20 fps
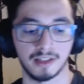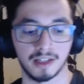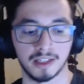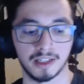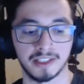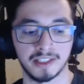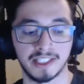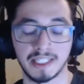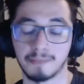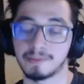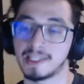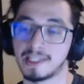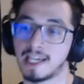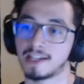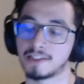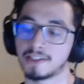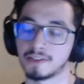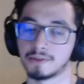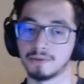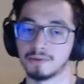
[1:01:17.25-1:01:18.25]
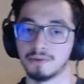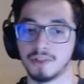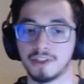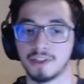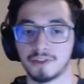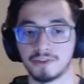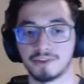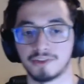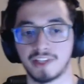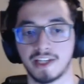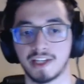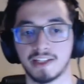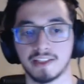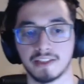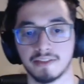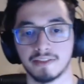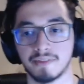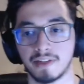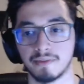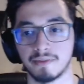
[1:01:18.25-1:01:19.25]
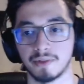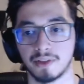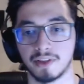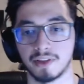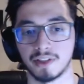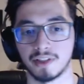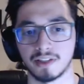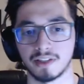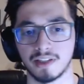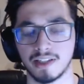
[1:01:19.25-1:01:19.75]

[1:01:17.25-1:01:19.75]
a deep technical understanding of everything.